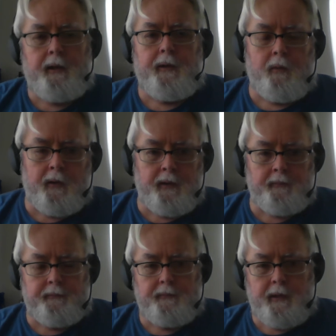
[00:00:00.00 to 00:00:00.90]
Now, I want
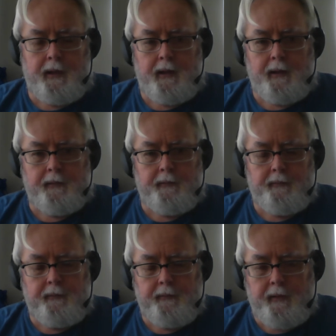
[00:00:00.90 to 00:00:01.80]
to
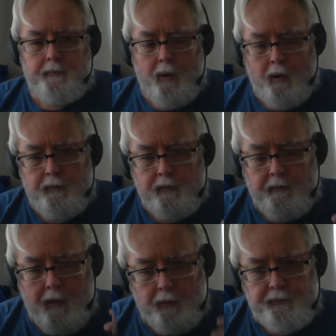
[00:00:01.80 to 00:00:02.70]
impart the
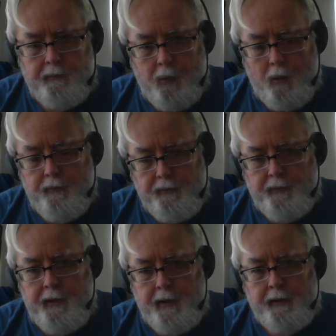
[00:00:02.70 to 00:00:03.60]
most important
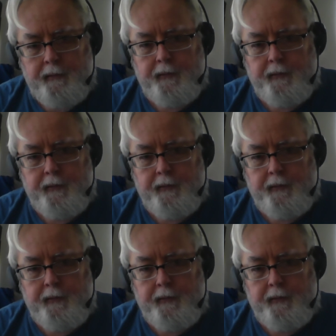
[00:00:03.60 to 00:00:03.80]
thing